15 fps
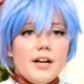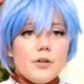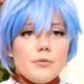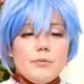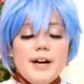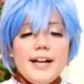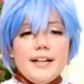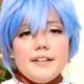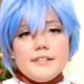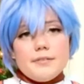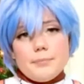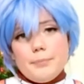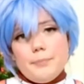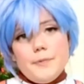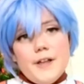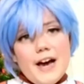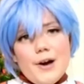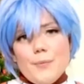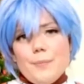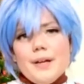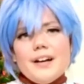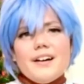Ray has now
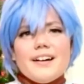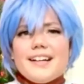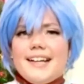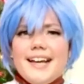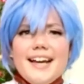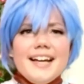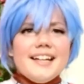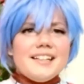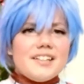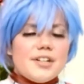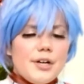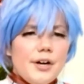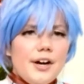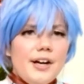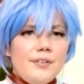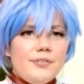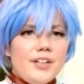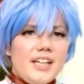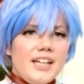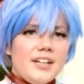been on canned coffee.